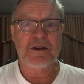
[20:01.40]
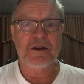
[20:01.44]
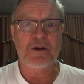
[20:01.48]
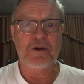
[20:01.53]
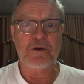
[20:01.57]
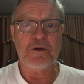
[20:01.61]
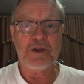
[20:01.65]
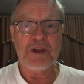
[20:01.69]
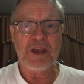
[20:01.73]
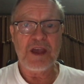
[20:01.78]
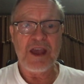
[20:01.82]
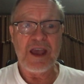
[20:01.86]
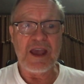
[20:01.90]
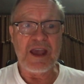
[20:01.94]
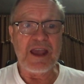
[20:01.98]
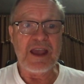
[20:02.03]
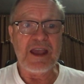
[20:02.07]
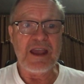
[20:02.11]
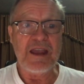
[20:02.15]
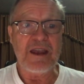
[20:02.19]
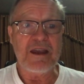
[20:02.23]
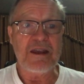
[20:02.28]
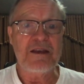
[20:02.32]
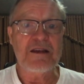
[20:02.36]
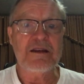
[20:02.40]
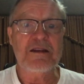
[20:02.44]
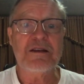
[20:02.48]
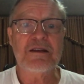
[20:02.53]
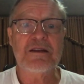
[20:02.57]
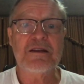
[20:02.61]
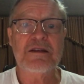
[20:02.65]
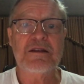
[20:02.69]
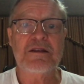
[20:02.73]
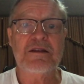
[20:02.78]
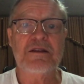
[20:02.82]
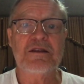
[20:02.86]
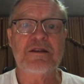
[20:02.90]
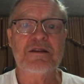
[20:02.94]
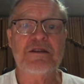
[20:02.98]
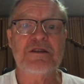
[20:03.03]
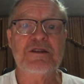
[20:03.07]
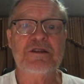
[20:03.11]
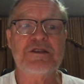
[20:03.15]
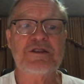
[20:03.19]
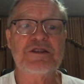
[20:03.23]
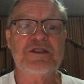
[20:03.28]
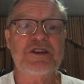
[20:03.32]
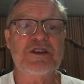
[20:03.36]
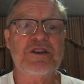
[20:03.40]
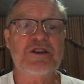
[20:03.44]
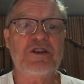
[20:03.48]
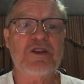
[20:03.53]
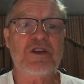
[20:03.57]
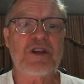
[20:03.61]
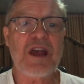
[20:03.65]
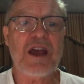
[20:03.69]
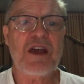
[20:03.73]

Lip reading: Okay. She took